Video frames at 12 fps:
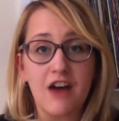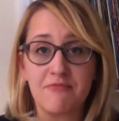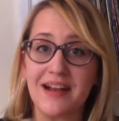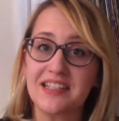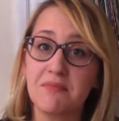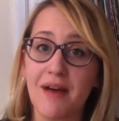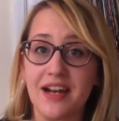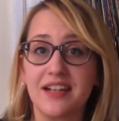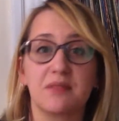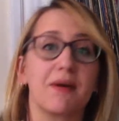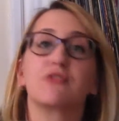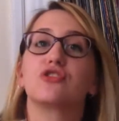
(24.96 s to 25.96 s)
Of Mice and Men is
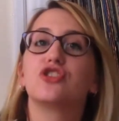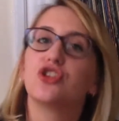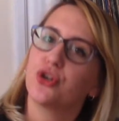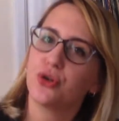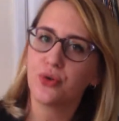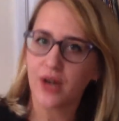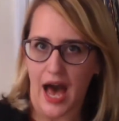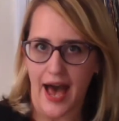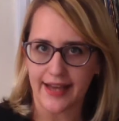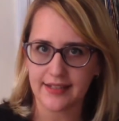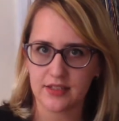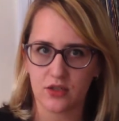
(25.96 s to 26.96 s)
about two
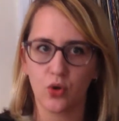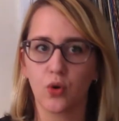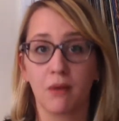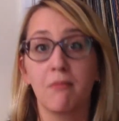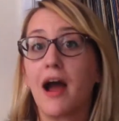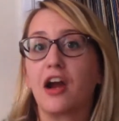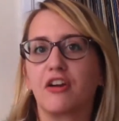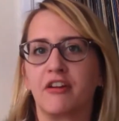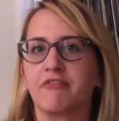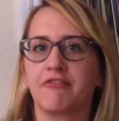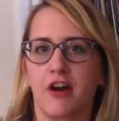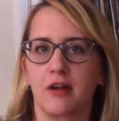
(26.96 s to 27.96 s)
guys who are
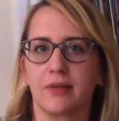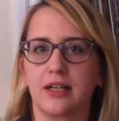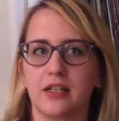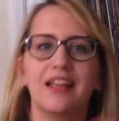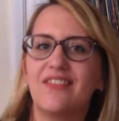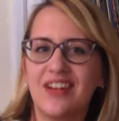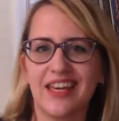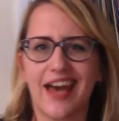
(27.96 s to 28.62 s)
migrant farmers living in